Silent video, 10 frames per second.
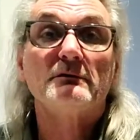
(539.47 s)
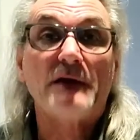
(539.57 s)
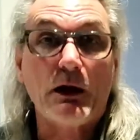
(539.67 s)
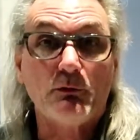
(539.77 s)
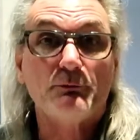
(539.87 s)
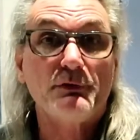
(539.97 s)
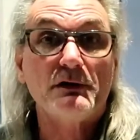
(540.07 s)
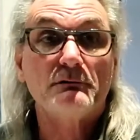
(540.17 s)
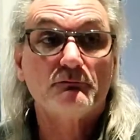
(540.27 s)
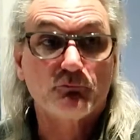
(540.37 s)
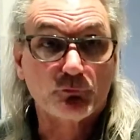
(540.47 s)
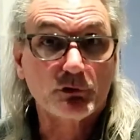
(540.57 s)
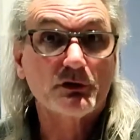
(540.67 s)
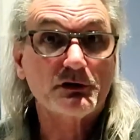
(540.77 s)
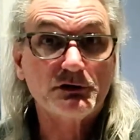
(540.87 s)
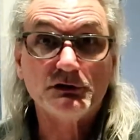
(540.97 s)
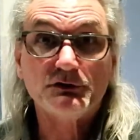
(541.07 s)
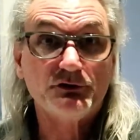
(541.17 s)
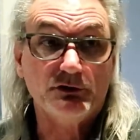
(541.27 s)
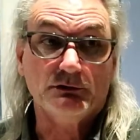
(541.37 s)
that would be really
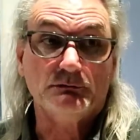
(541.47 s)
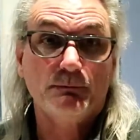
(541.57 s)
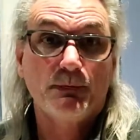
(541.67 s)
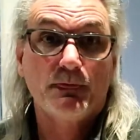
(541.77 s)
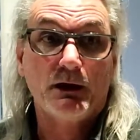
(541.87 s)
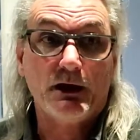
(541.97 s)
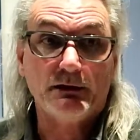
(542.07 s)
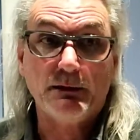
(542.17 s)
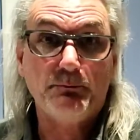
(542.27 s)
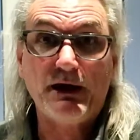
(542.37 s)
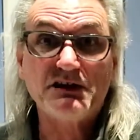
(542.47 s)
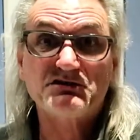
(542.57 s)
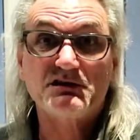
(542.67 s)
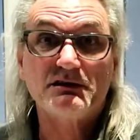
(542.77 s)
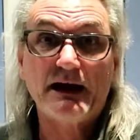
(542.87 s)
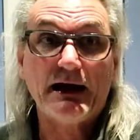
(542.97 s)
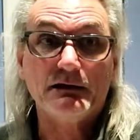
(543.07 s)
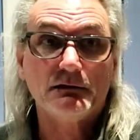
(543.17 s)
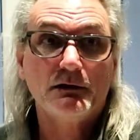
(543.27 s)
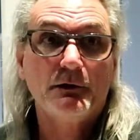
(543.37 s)
good too. It basted
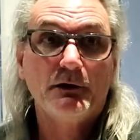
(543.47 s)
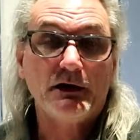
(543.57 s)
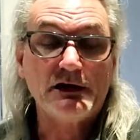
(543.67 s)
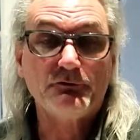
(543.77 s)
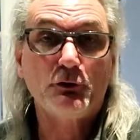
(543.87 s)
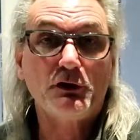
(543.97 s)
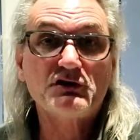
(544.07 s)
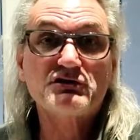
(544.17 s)
that. And even though you